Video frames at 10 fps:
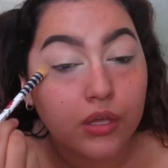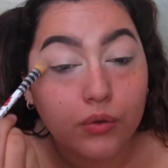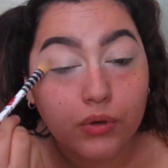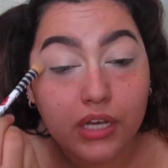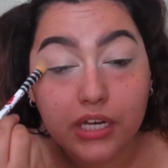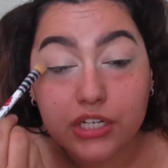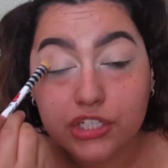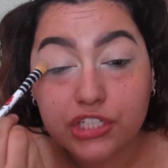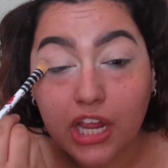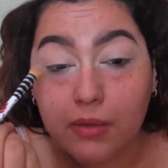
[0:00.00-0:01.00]
what kind of
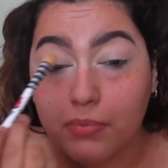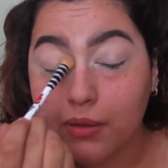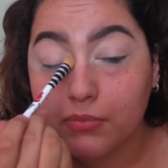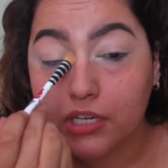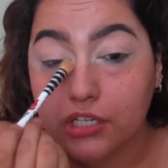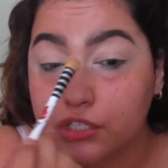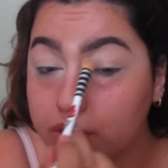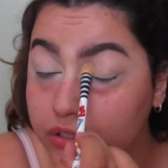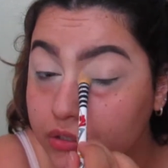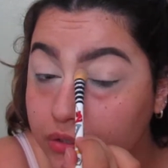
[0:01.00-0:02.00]
shape I'm gonna
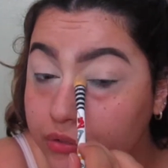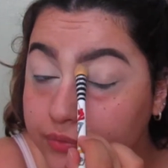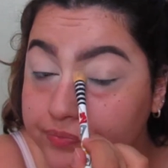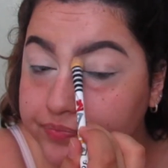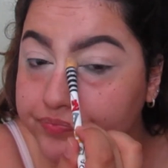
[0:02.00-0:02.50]
do.